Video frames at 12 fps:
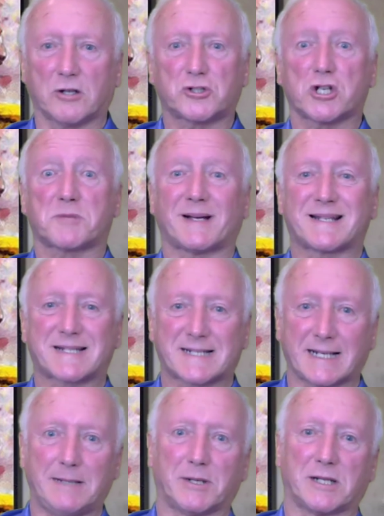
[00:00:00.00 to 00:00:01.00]
not just by
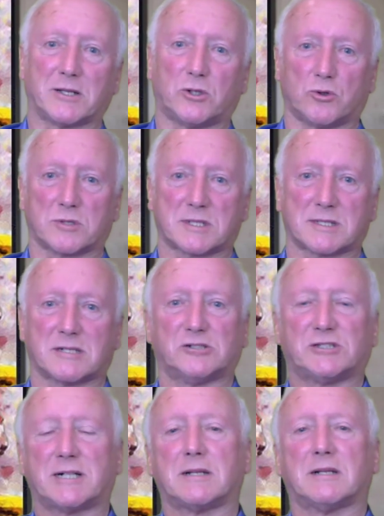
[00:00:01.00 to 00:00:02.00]
stabling the horses and
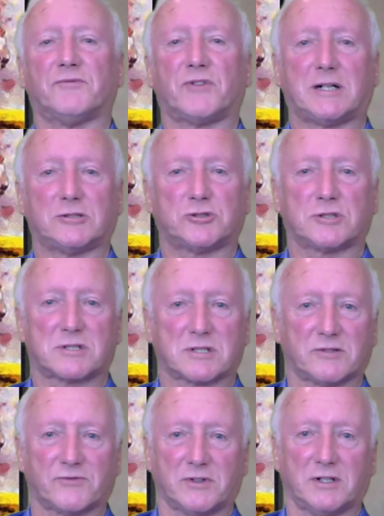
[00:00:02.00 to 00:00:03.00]
running them for hundreds
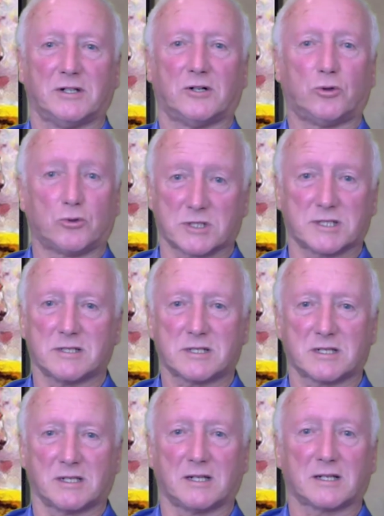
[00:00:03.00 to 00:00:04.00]
of
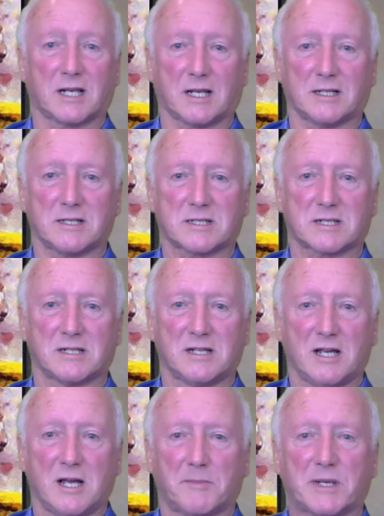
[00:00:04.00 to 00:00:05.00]
horses and then clients,
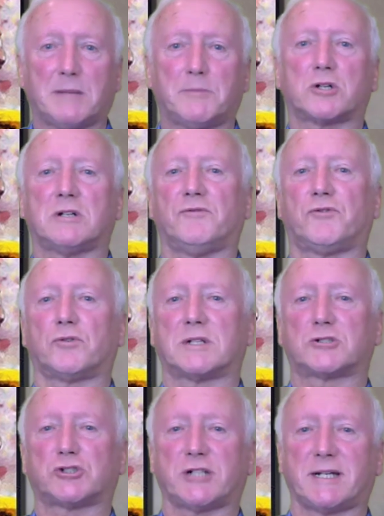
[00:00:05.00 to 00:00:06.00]
but I'm looking for
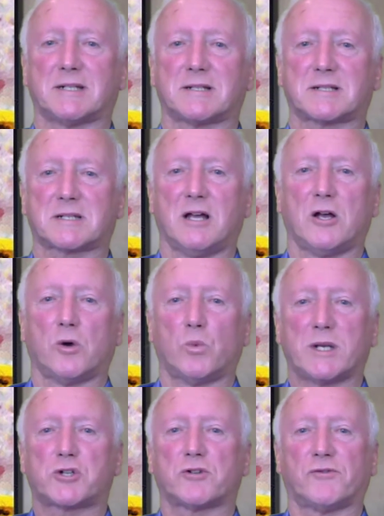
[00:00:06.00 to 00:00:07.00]
the trainers
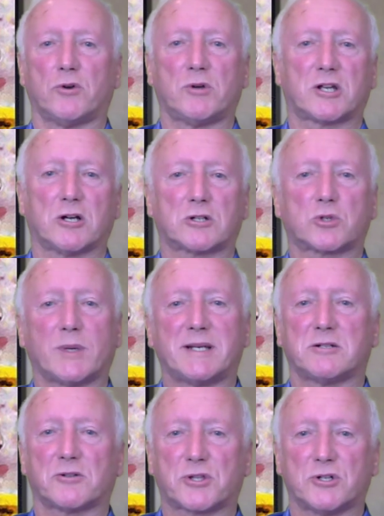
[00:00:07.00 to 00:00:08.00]
which have only got
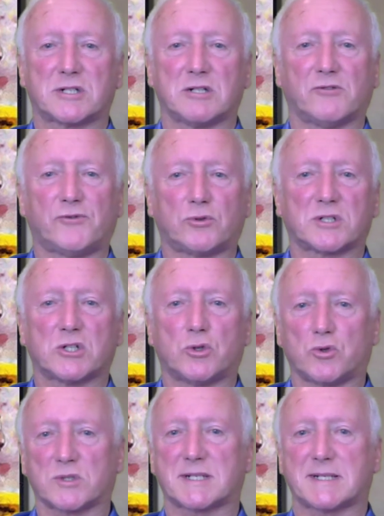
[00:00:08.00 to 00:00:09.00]
20 or 30 or 40
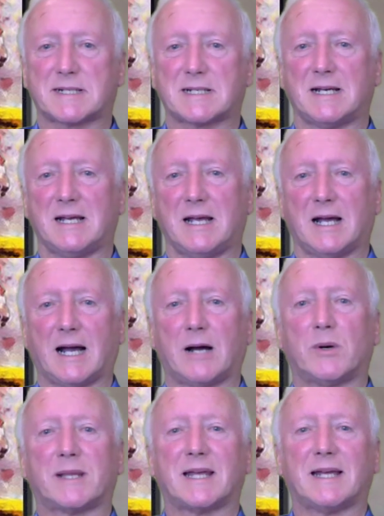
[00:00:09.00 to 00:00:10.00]
horses,
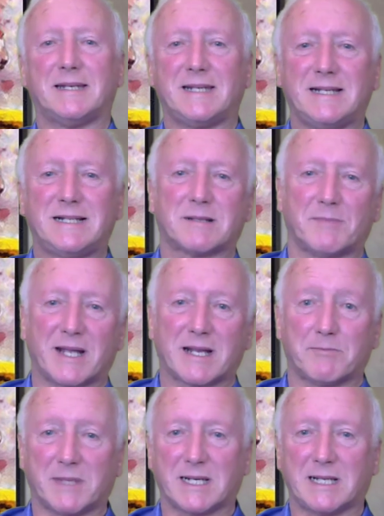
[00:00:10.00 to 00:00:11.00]
where they need to
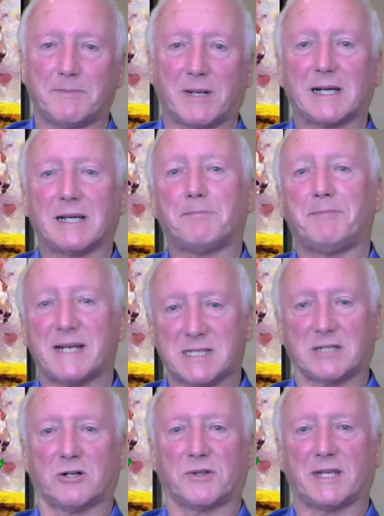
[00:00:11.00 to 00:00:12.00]
make money by
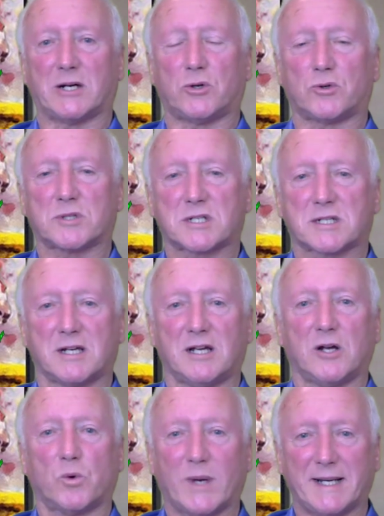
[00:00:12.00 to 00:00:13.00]
betting on their horse
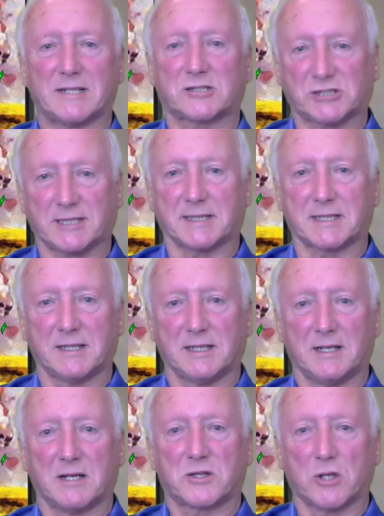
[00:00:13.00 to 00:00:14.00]
when it's right.
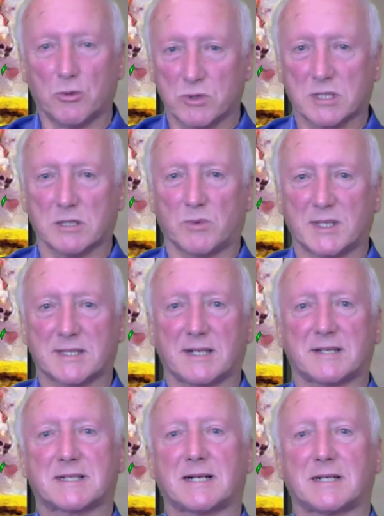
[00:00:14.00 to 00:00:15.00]
Those are the ones I
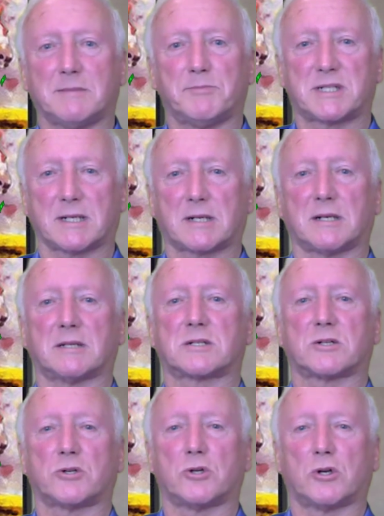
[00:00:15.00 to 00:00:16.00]
study in particular.
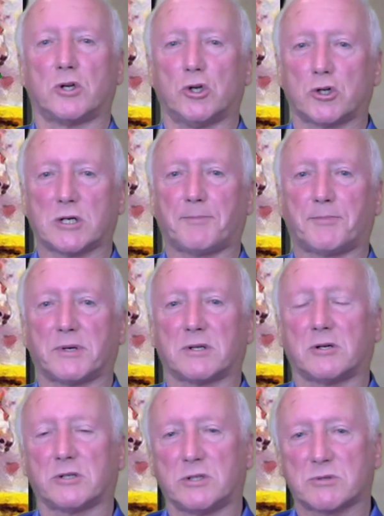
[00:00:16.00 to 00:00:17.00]
So you'll look up,
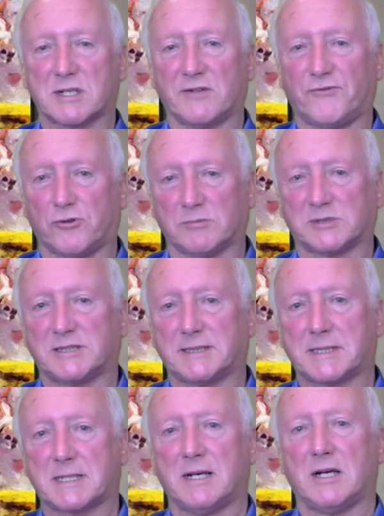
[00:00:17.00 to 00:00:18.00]
or using form
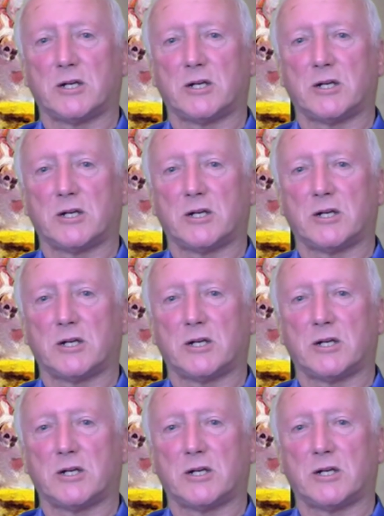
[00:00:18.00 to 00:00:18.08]
grids,